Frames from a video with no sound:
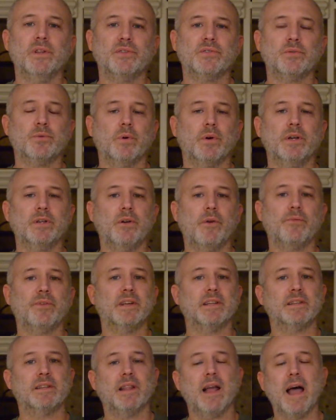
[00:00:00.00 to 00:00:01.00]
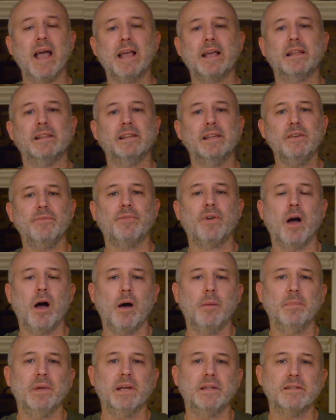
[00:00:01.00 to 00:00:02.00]
the story, don't forget to like, leave
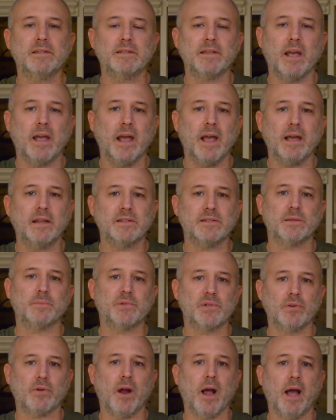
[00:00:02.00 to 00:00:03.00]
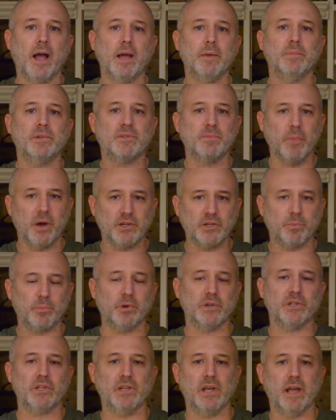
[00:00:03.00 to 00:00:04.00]
comments, and subscribe. It's much
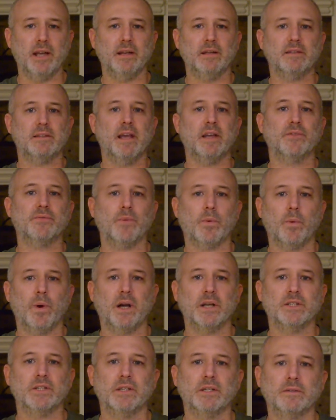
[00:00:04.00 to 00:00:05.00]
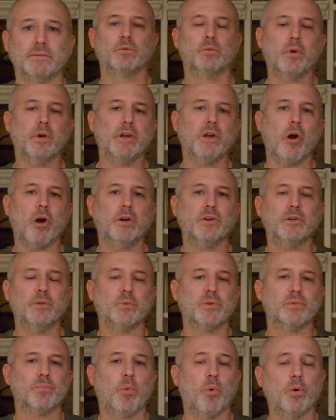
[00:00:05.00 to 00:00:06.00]
appreciated. Thanks for watching. Roy
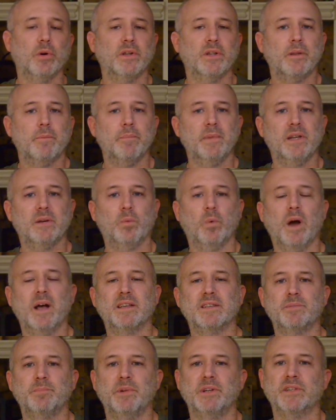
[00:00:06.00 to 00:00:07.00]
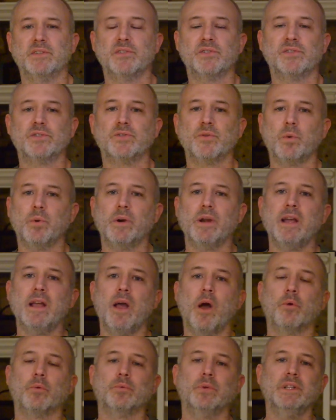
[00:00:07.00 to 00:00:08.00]
Gardner was born in the Midwest, but his
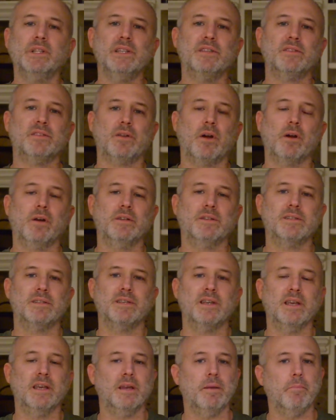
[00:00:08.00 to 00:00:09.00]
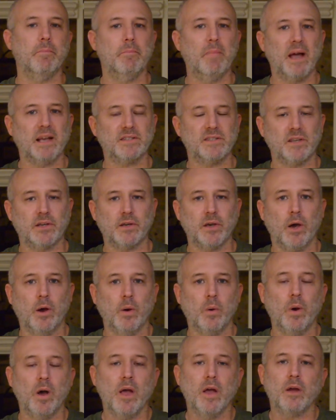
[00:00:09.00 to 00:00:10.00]
story really starts in
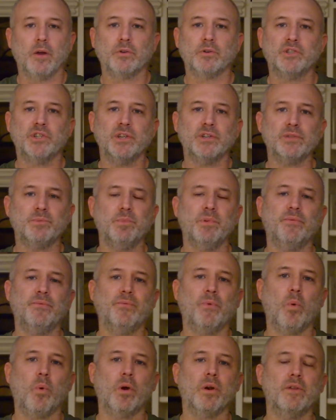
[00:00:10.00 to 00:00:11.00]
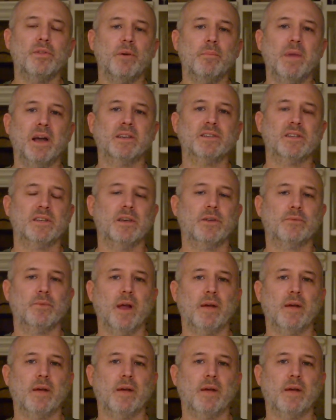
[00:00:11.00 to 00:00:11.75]
Mexico, just before the Mexican